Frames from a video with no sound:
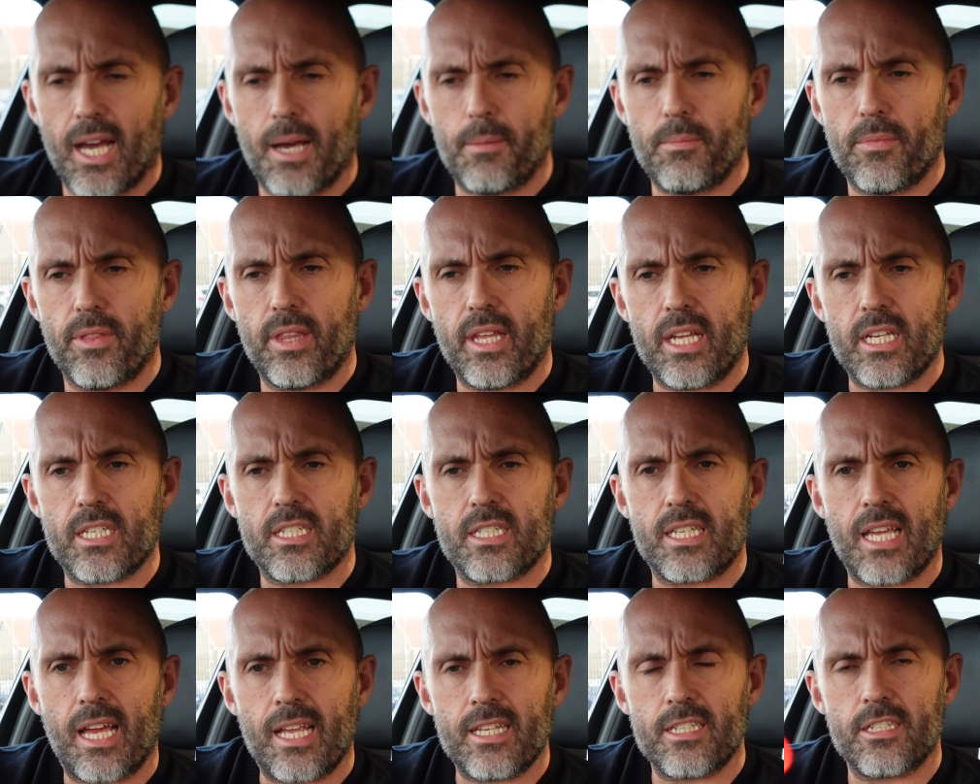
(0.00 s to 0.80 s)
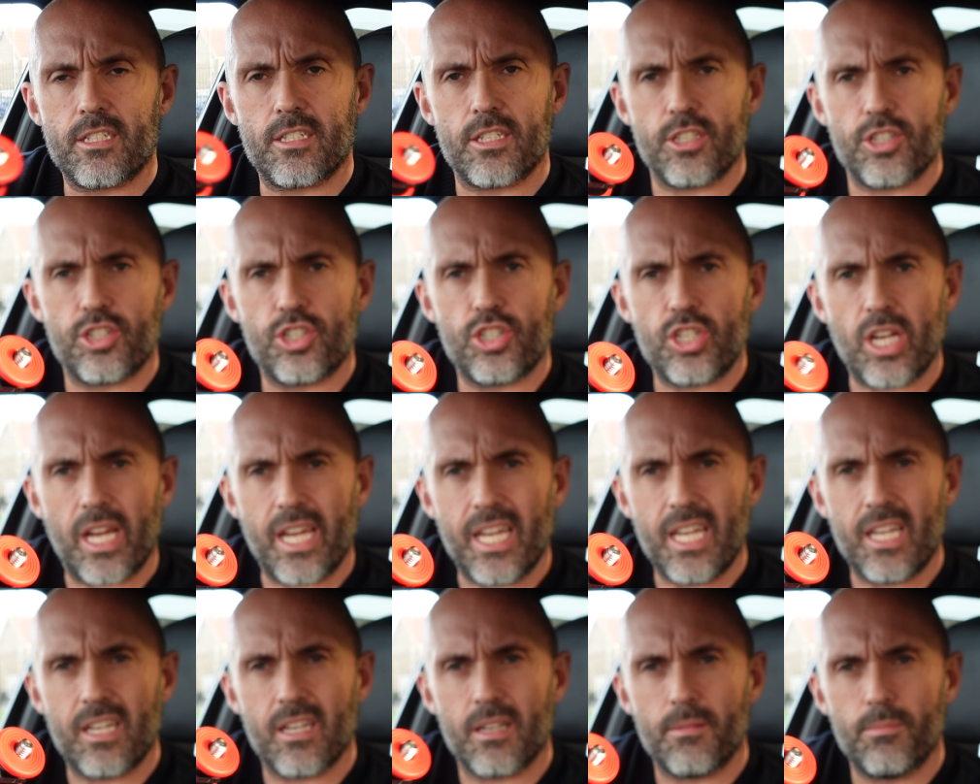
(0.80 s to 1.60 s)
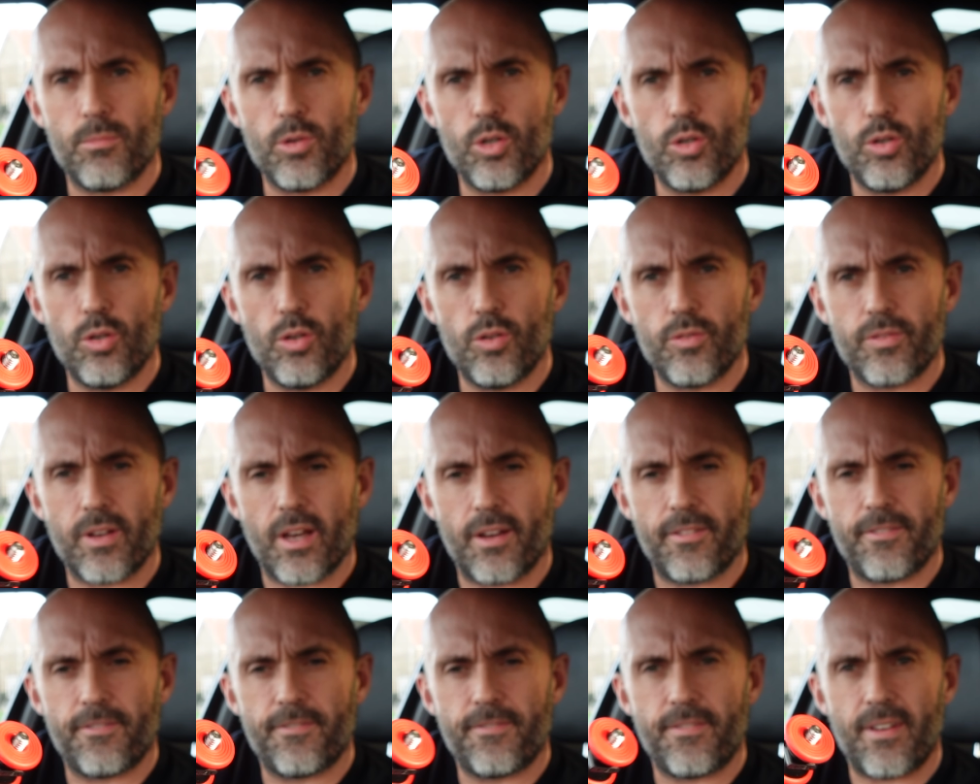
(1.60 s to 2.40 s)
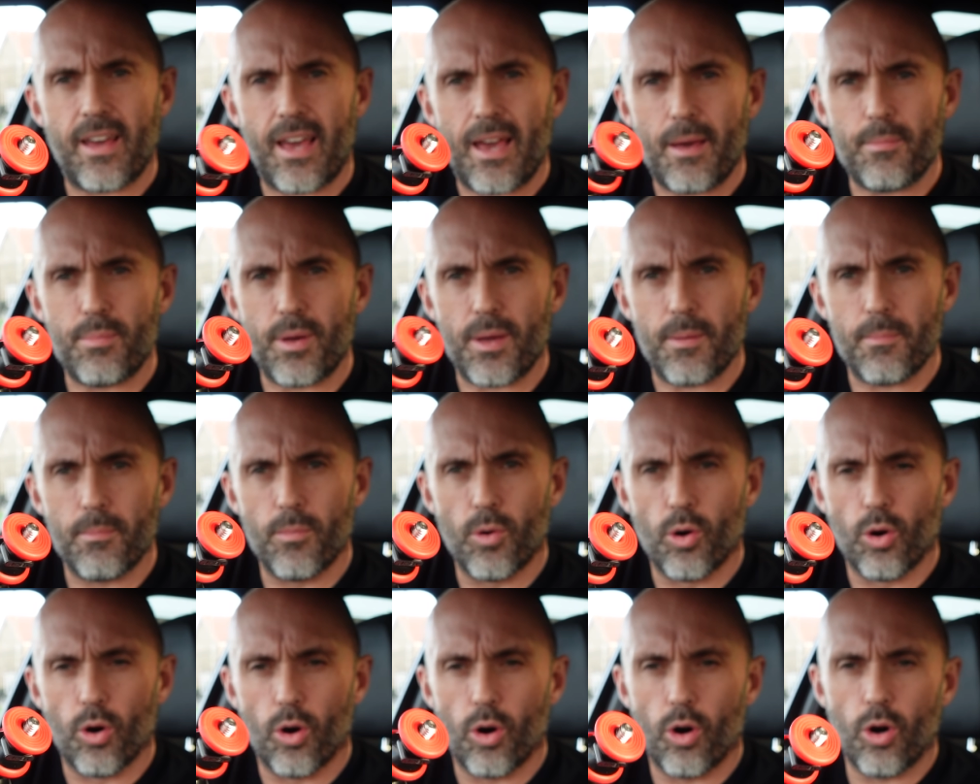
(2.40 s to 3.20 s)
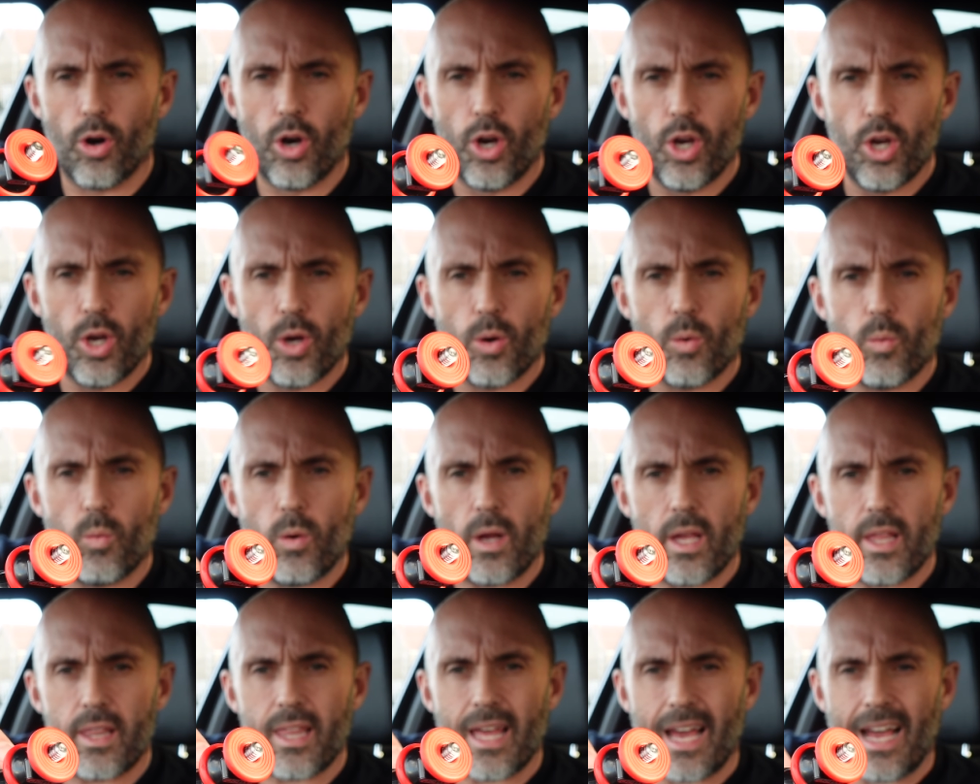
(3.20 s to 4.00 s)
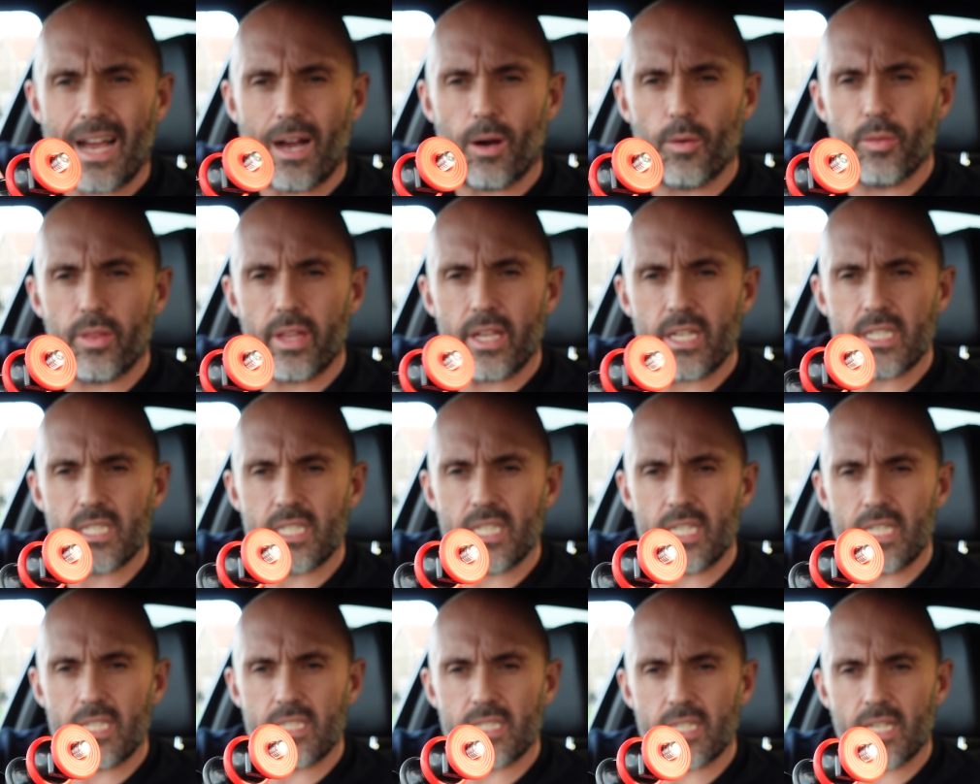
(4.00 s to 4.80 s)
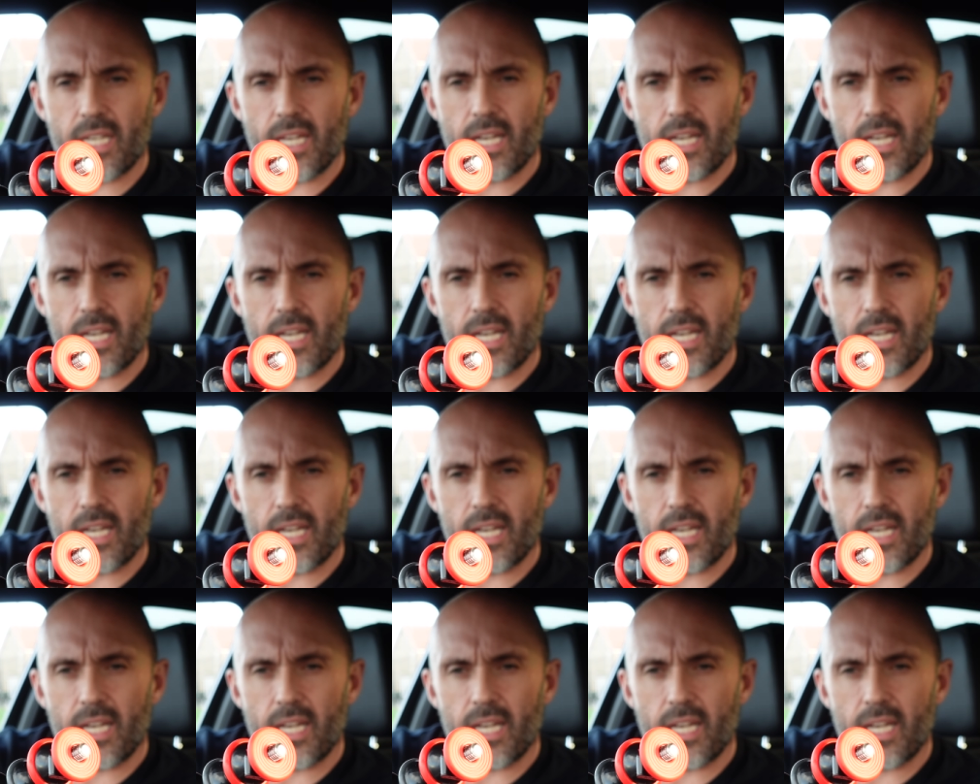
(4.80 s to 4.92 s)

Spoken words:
This tends to shake and move a fair bit more with how this is